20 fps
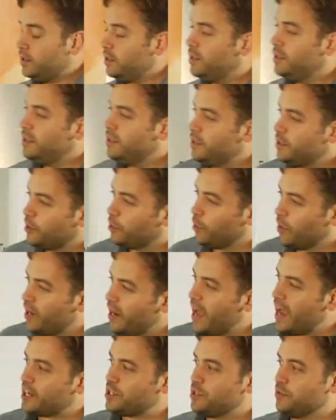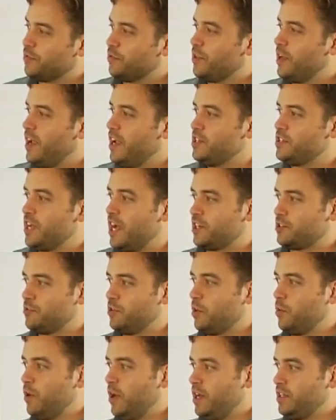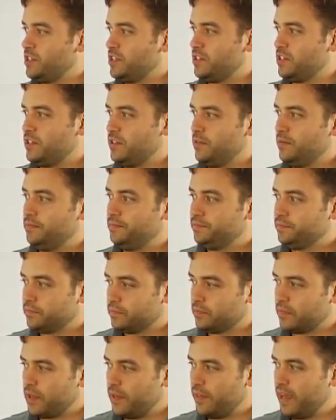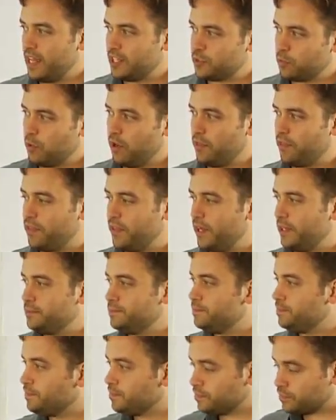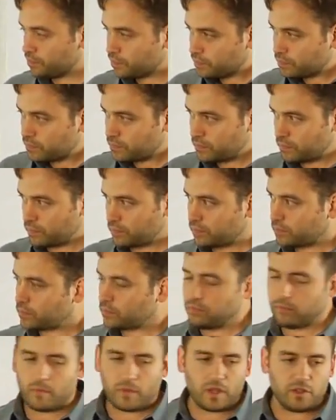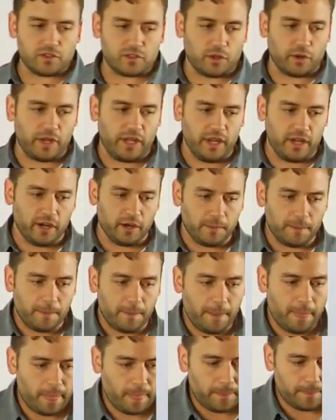the grid action for the AJAX requests, that's one thing. So here,